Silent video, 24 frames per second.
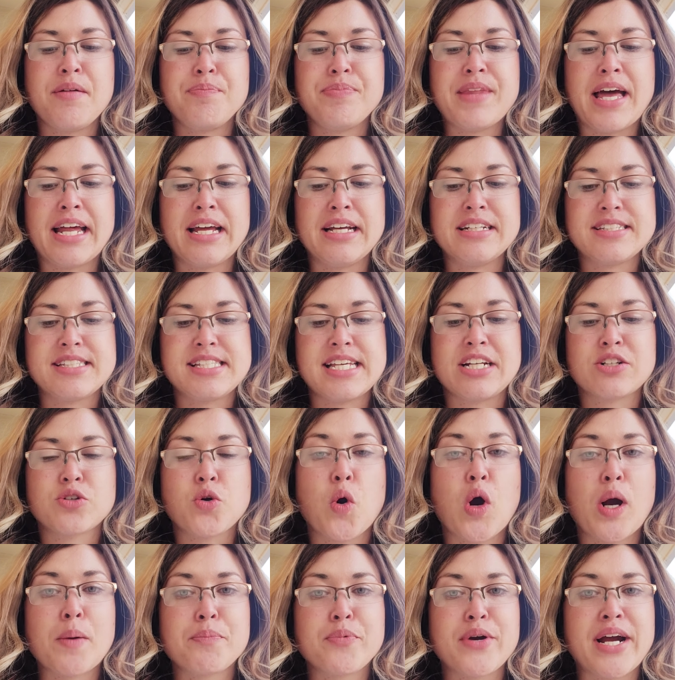that
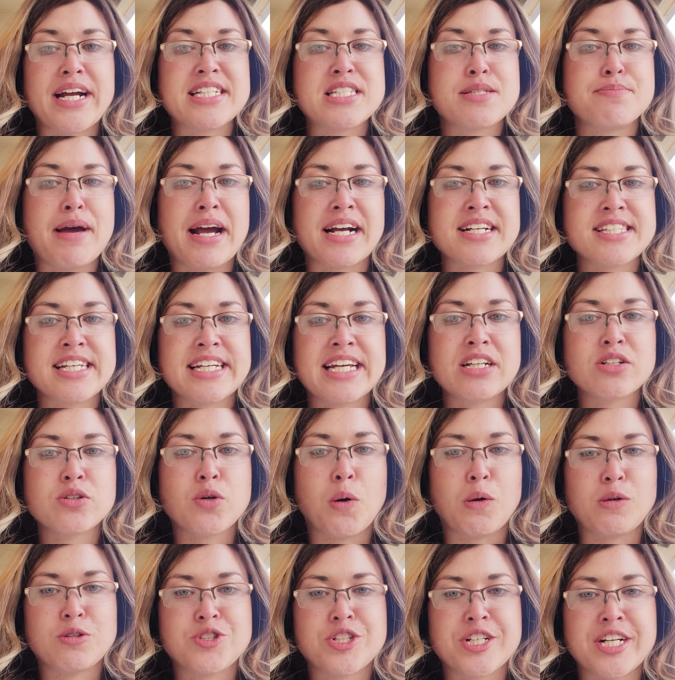incorporates Mexican
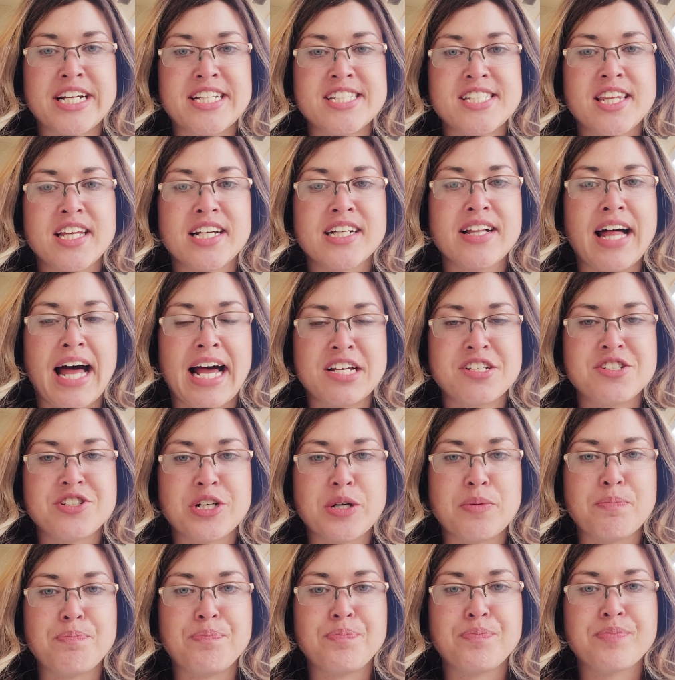culture into the
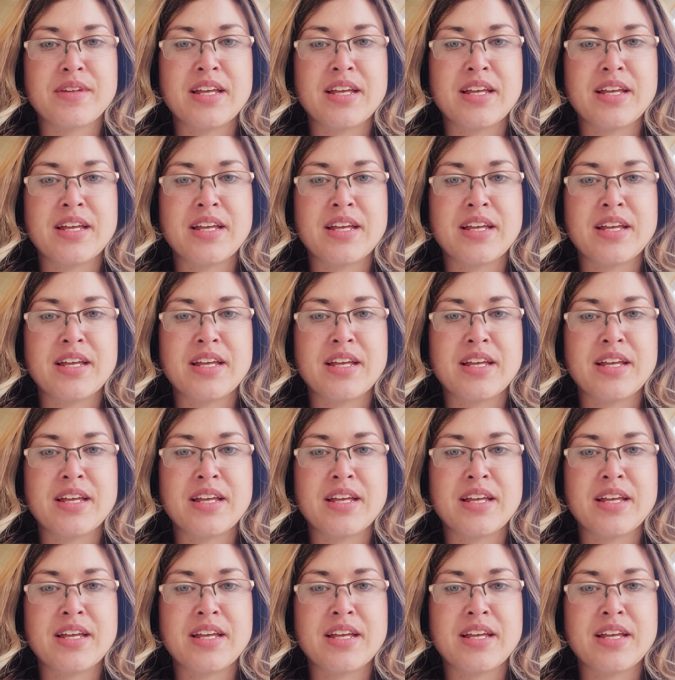classroom.